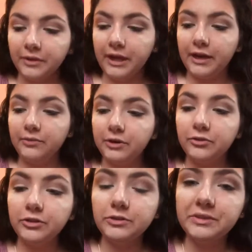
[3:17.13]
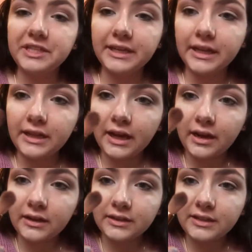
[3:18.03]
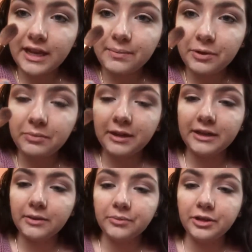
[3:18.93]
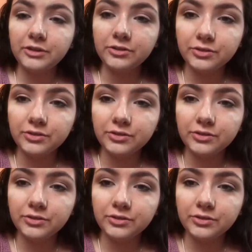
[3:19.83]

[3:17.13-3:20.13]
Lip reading: And we're going to be taking that on a tapered blending brush.